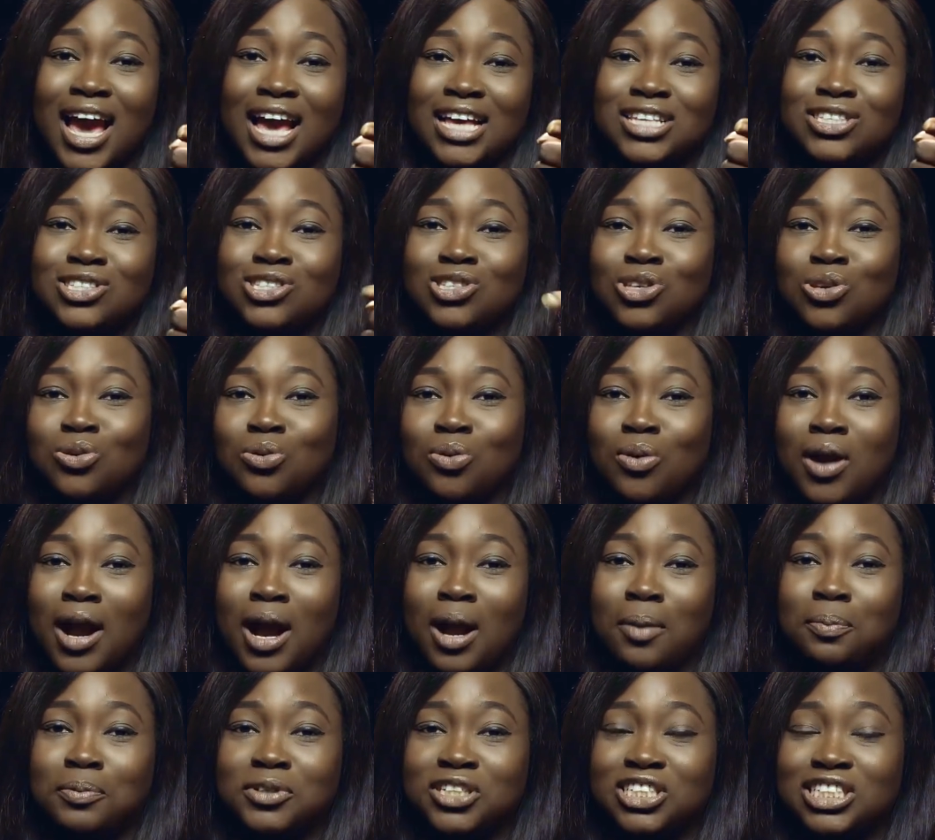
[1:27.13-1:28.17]
I see you.
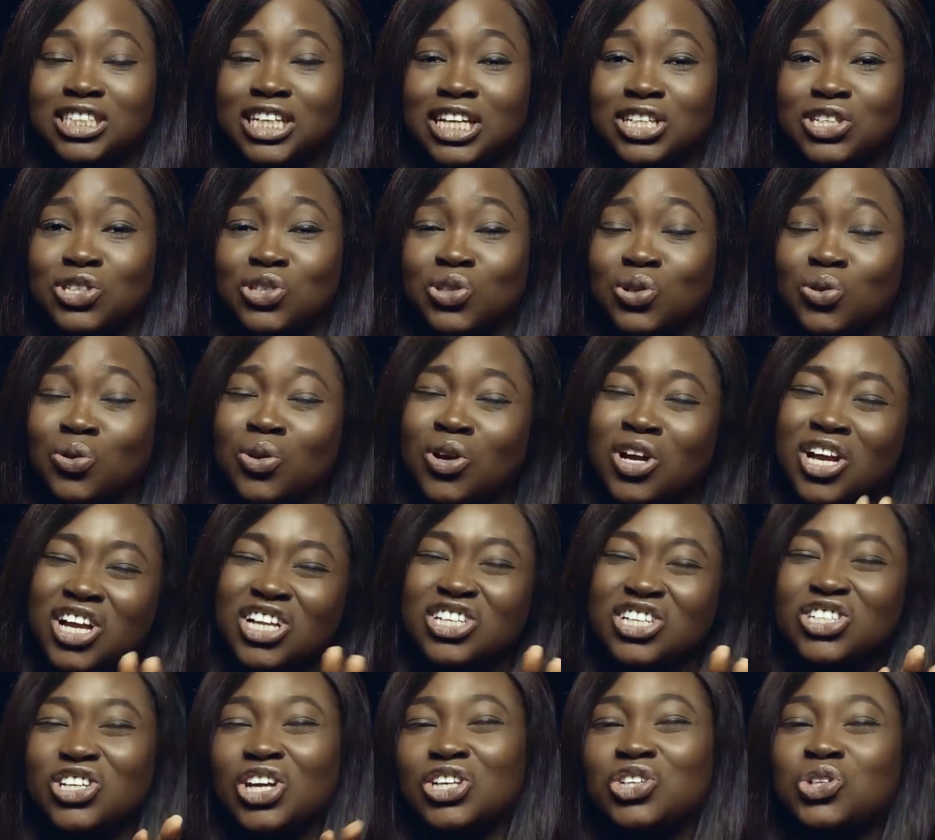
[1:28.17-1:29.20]
I appreciate you.
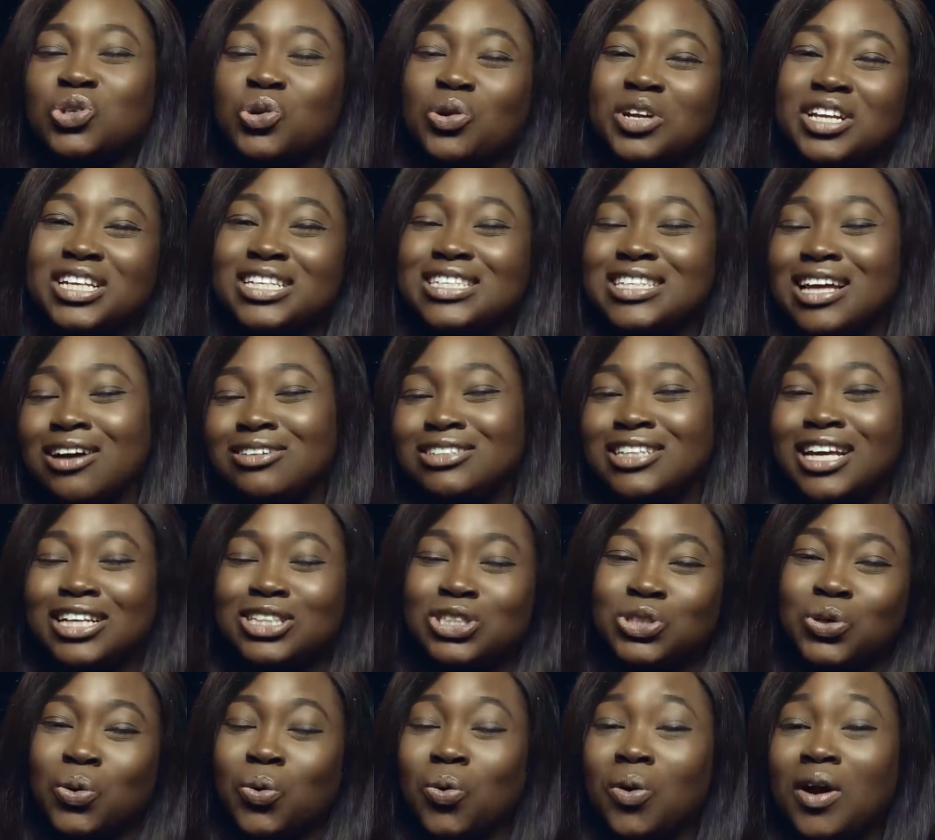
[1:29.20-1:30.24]
Just throwing this out there
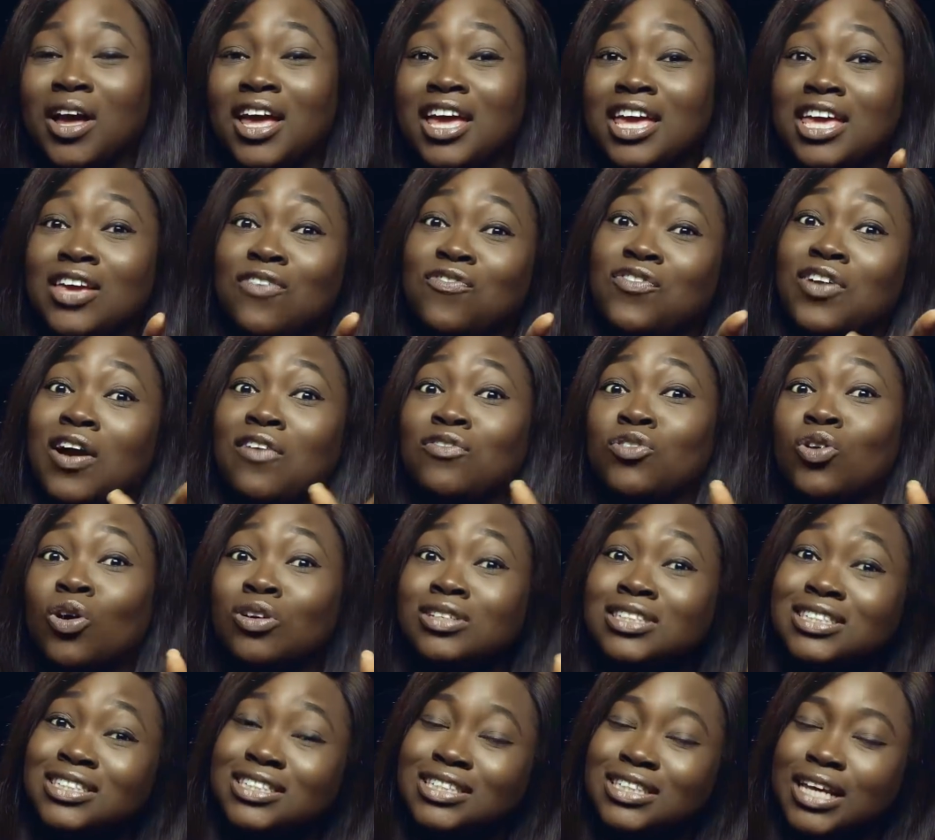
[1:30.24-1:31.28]
too. If you have
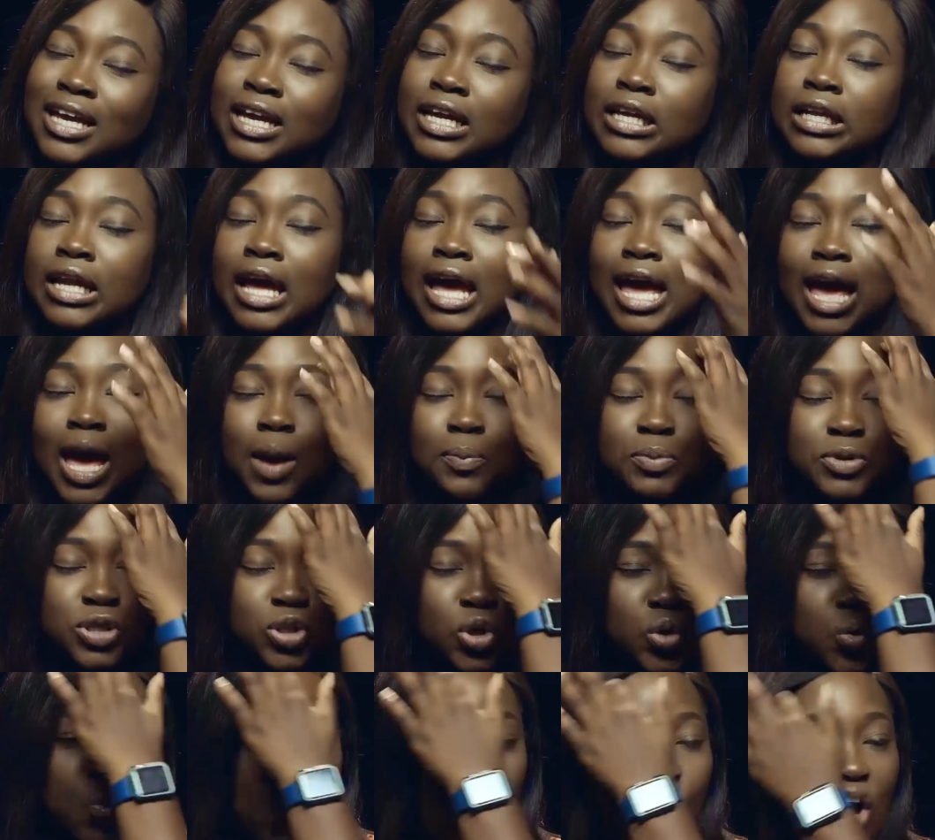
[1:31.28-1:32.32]
not seen
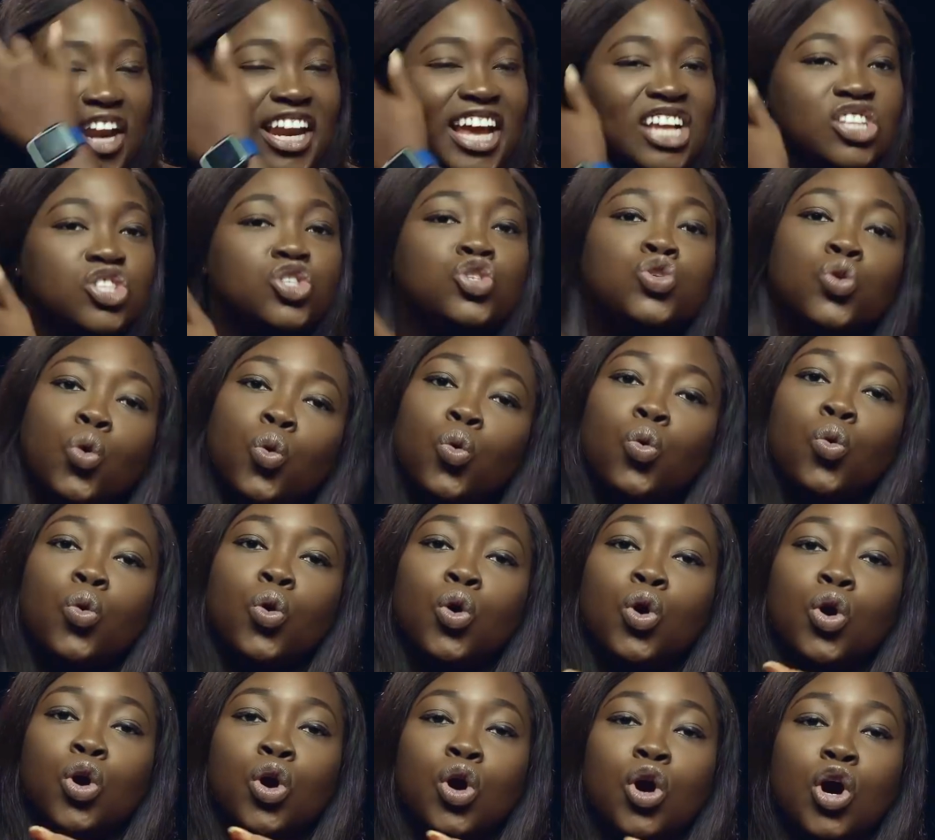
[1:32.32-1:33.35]
episode one and two
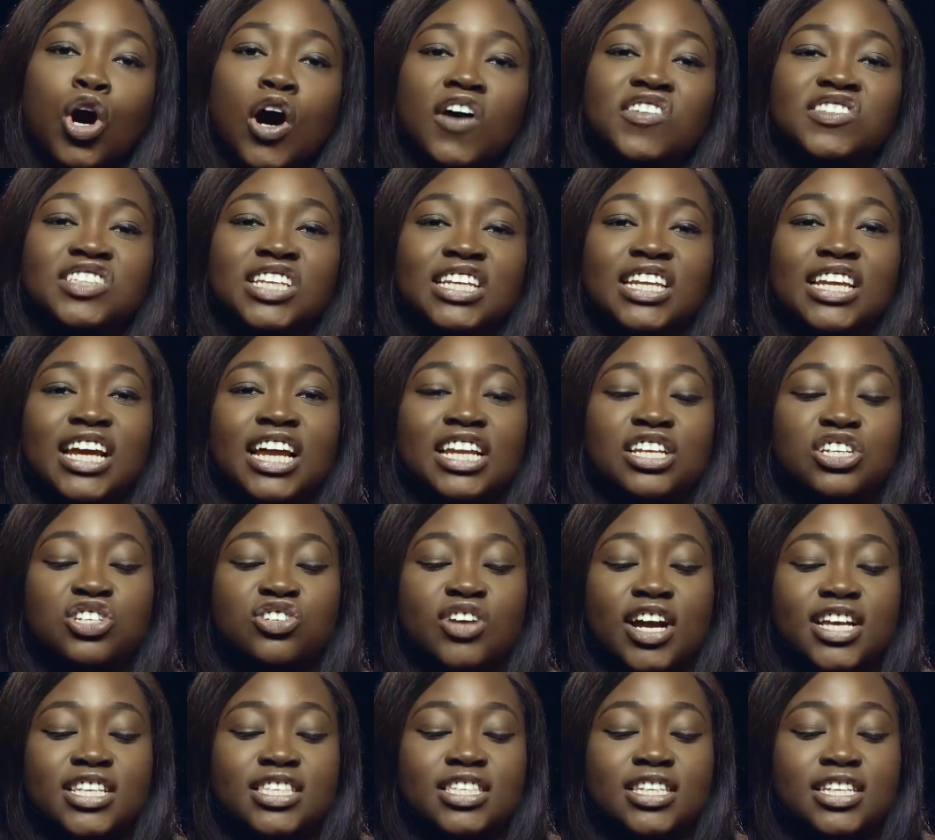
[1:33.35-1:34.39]
of Skinny Girl in
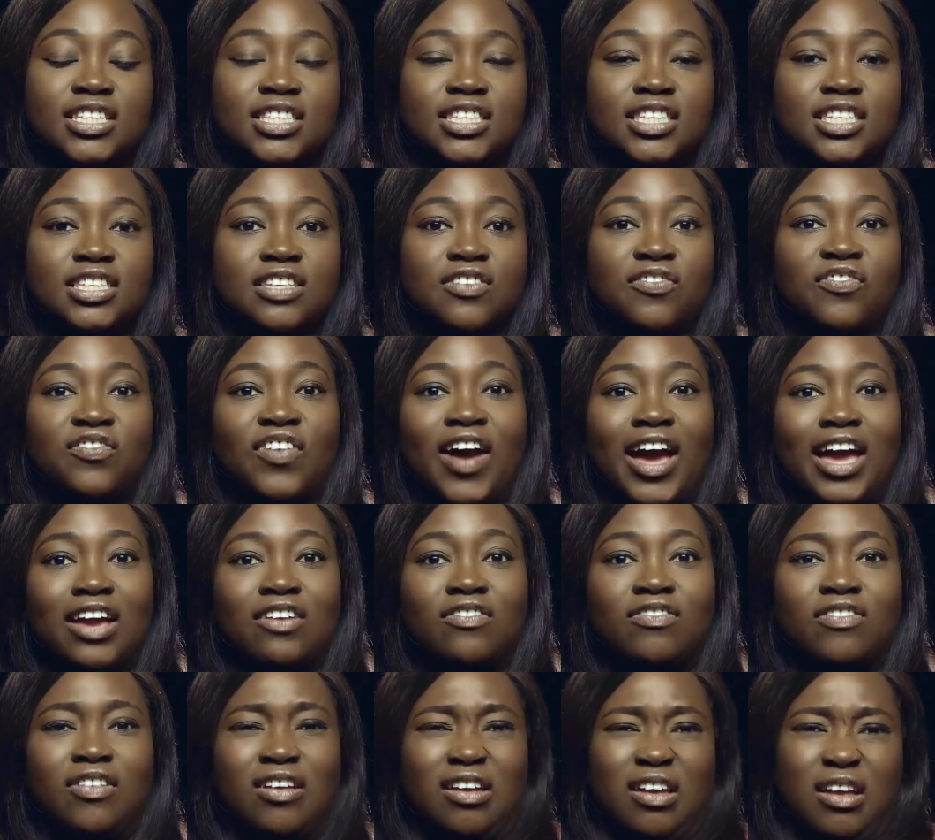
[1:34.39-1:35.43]
Transit season
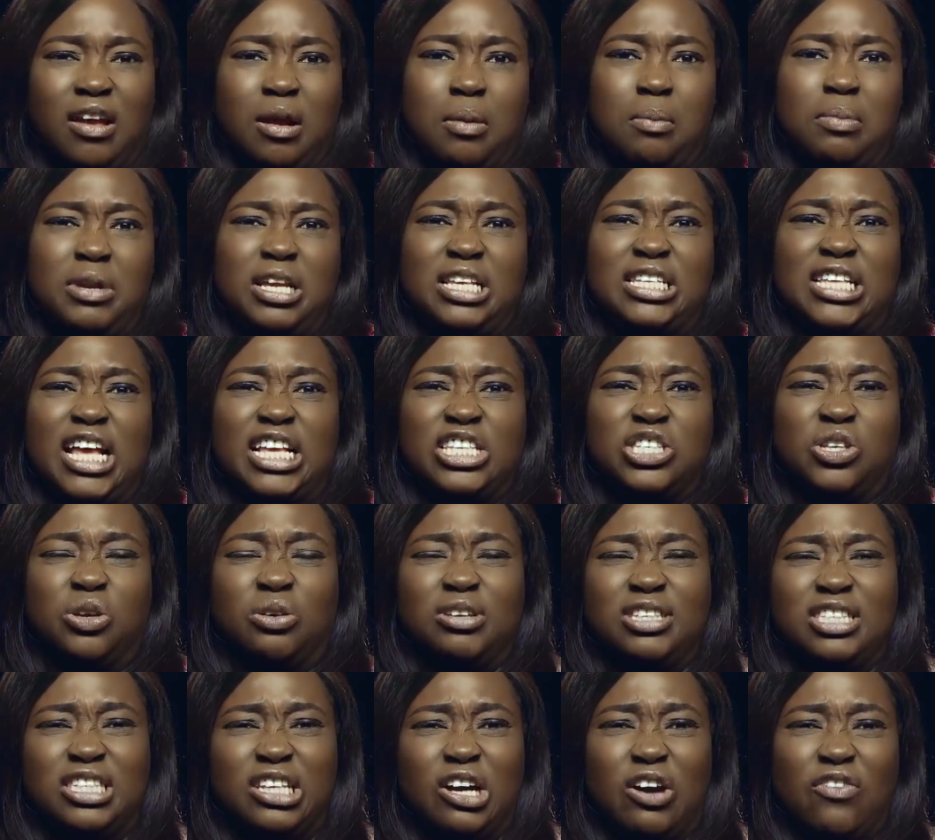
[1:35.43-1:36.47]
five, Please ask
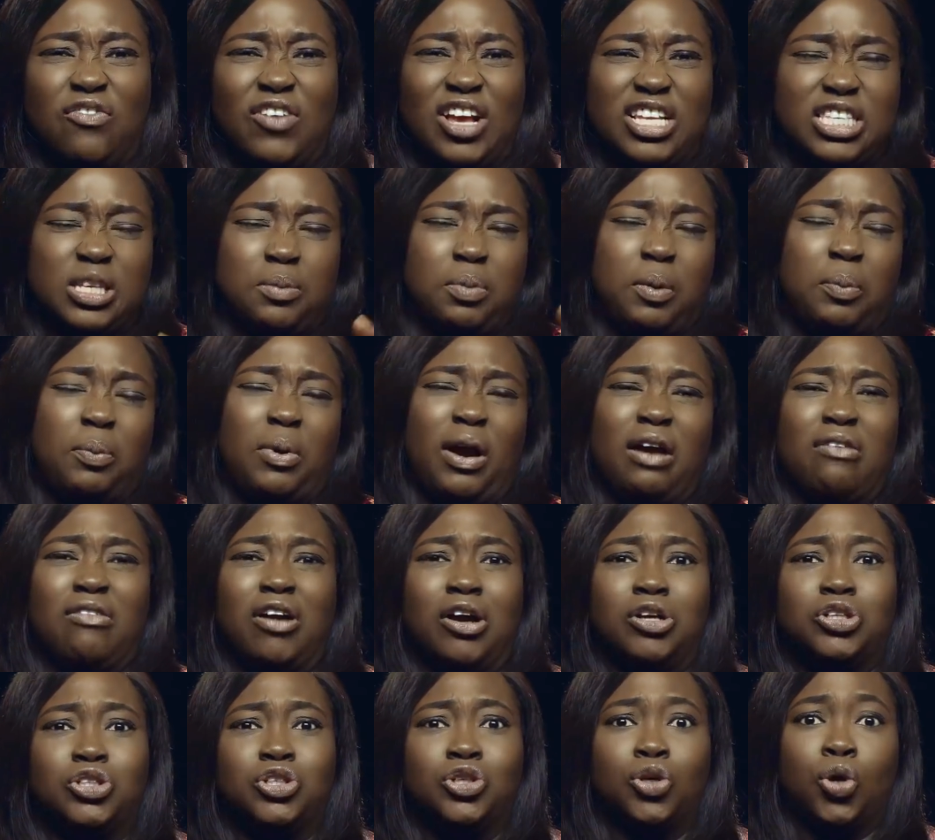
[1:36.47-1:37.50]
yourself, ask the people
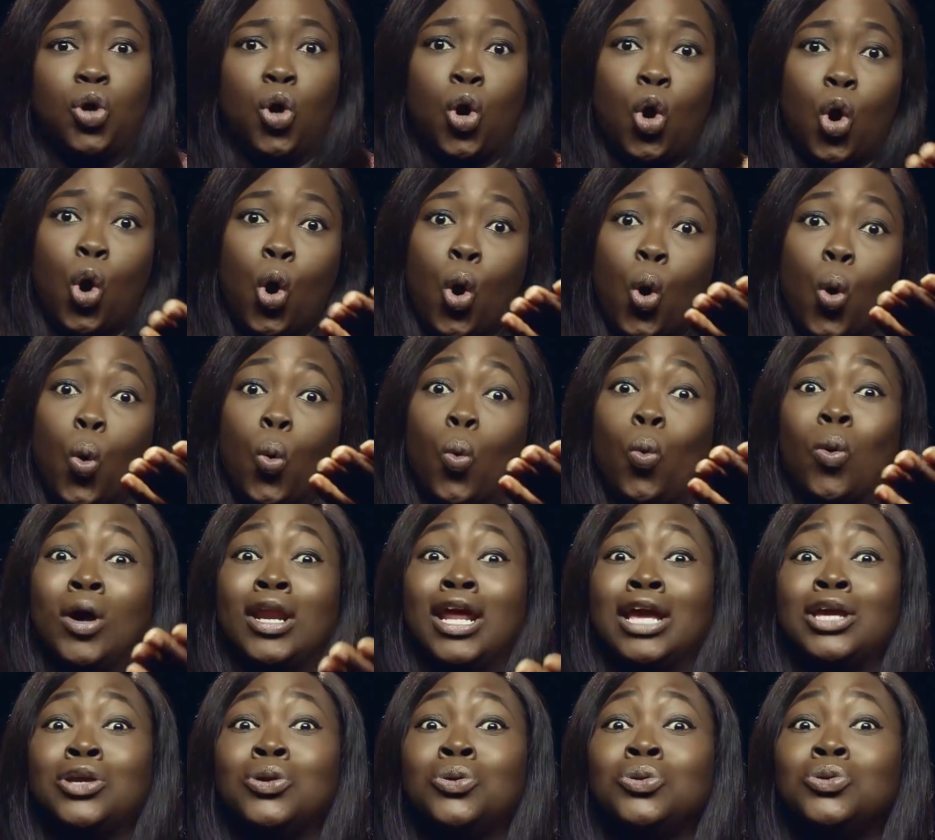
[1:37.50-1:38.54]
around you,
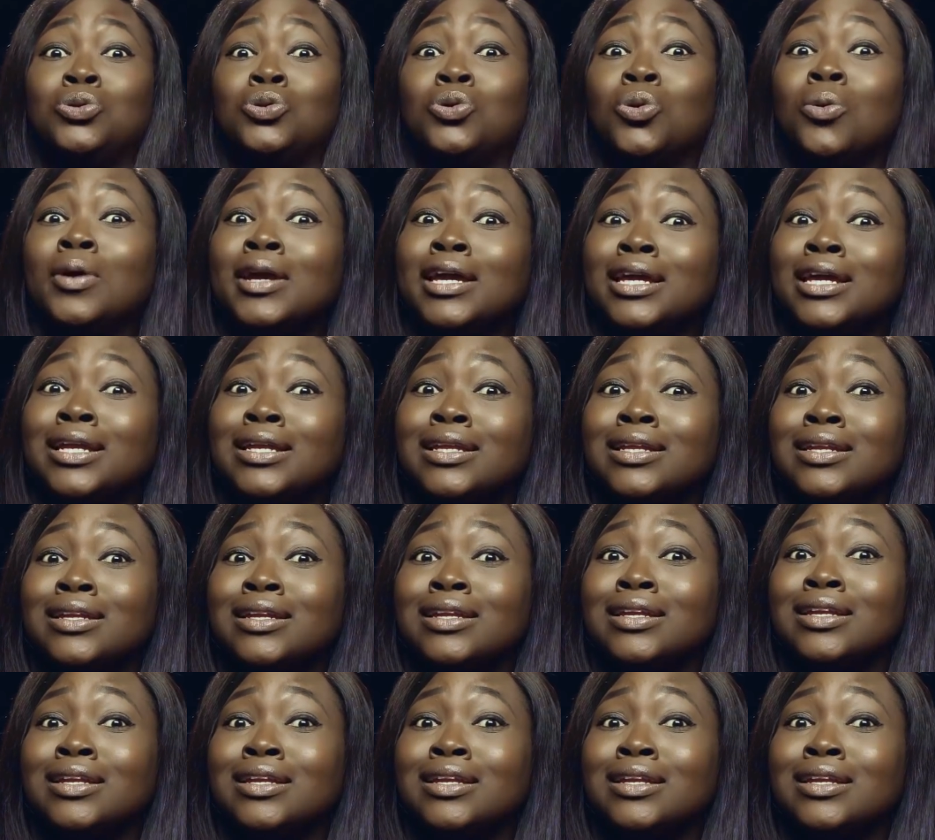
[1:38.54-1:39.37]
what are you doing?